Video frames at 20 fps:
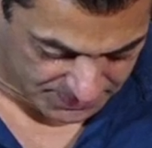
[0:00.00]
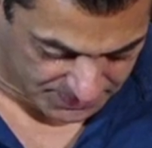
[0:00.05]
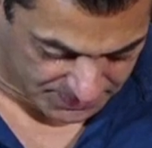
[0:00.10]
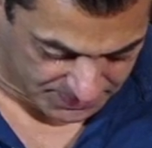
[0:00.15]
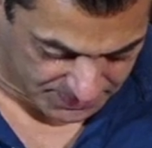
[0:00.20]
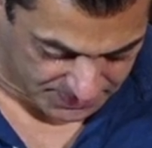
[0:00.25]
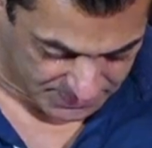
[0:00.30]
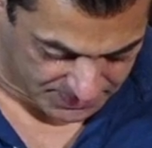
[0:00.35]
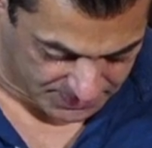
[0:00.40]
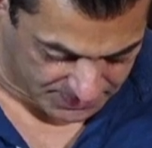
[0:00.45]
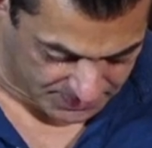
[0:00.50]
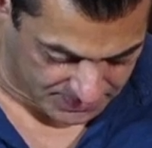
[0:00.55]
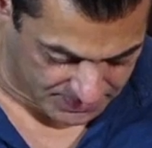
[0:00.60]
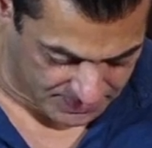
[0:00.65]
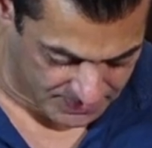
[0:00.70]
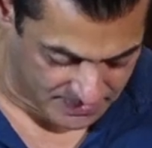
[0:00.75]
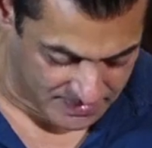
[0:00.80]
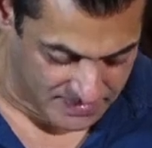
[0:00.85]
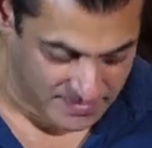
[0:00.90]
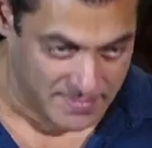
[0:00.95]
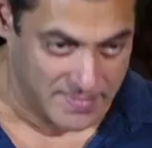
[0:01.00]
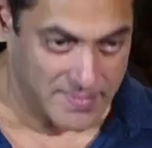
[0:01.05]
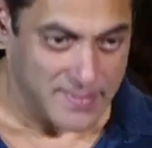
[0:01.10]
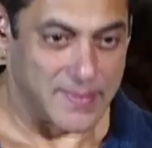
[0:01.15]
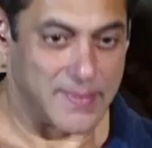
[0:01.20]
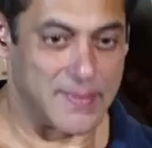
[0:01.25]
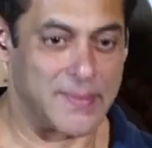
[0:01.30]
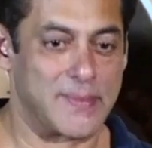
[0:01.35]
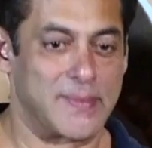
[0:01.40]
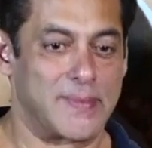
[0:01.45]

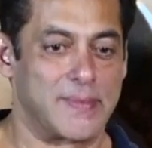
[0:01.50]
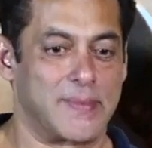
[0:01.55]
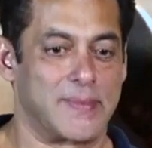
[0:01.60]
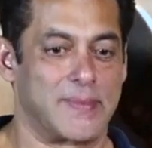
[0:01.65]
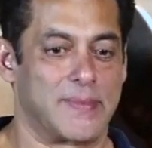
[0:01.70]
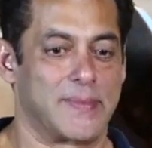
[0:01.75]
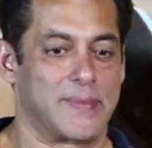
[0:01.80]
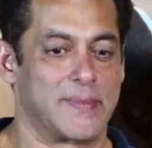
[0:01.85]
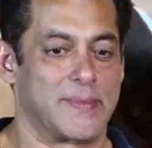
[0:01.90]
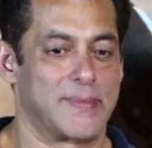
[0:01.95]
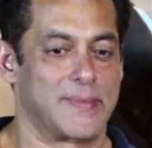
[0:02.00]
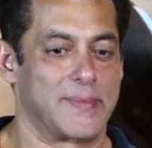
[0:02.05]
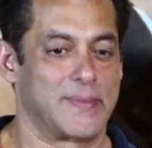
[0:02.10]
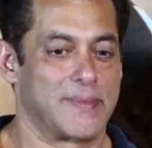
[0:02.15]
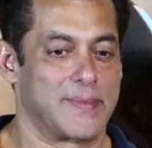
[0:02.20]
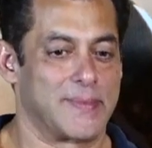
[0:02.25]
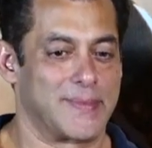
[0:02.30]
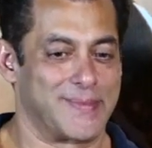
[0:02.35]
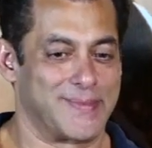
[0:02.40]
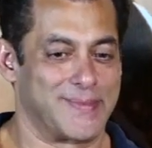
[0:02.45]
The person shown says nothing.